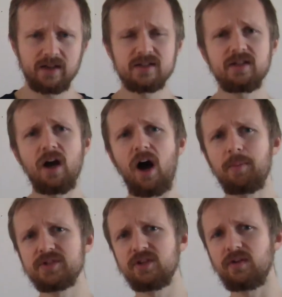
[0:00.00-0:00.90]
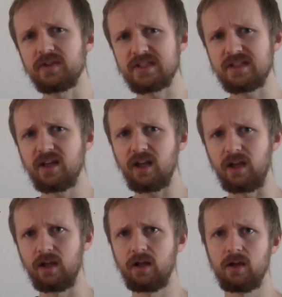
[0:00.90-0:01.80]
is the opposite of a
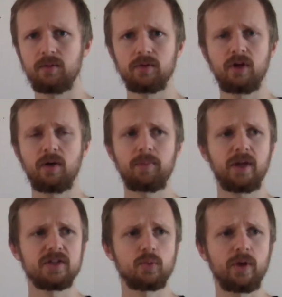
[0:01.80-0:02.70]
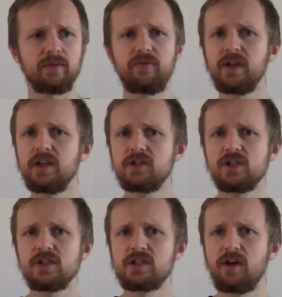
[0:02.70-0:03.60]
city. The place with
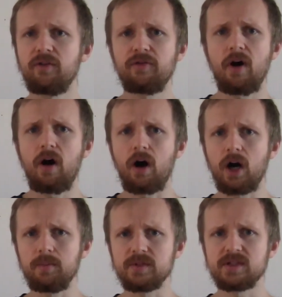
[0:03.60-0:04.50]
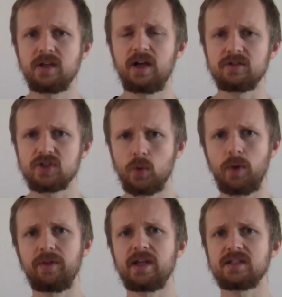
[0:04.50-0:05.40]
villages, farms, and so
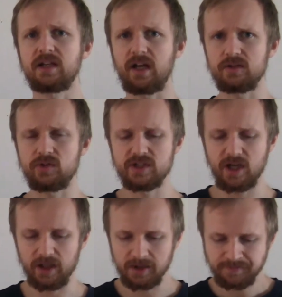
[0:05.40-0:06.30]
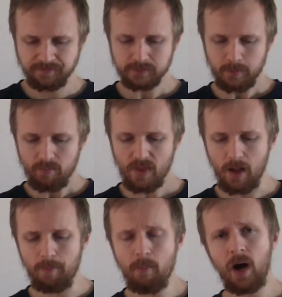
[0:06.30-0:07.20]
on, that's the countryside.
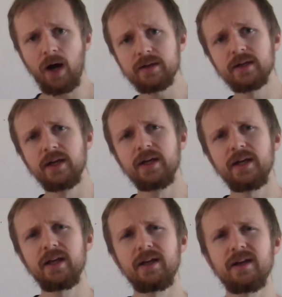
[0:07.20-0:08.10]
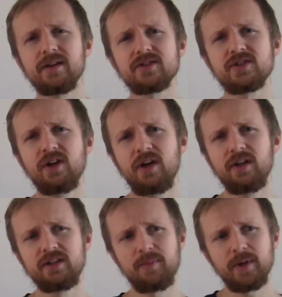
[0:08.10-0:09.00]
Mud is
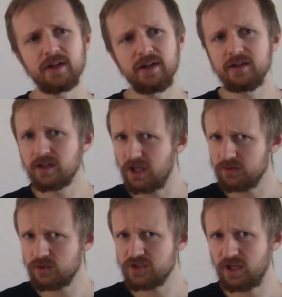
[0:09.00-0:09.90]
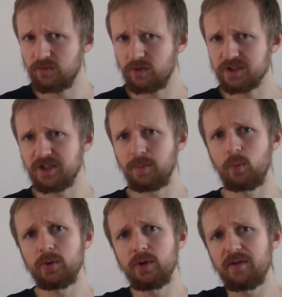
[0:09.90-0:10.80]
typically in the countryside, for example,
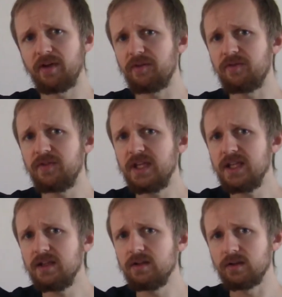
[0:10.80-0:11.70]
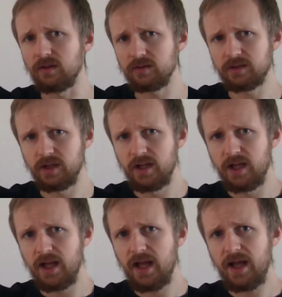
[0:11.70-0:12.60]
when you have a field
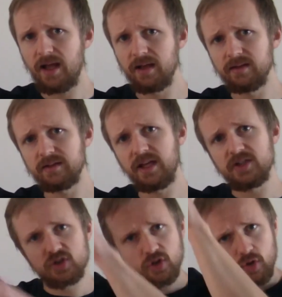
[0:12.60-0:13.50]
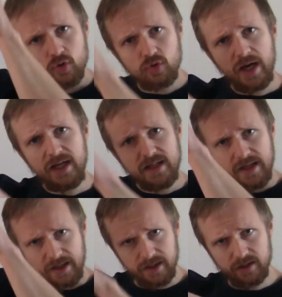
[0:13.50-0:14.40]
and it's
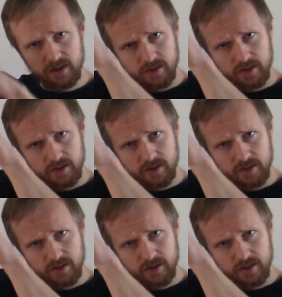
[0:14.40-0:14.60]
raining,